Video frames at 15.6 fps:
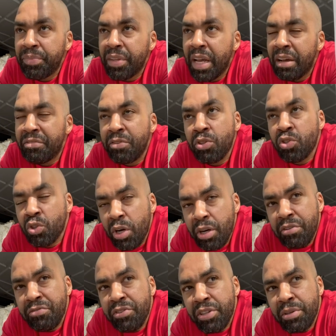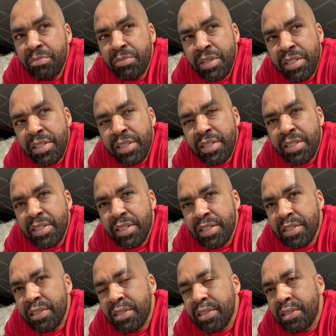I feel sorry for them. There's a
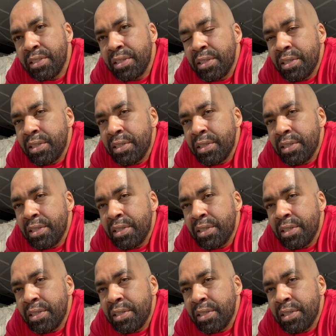certain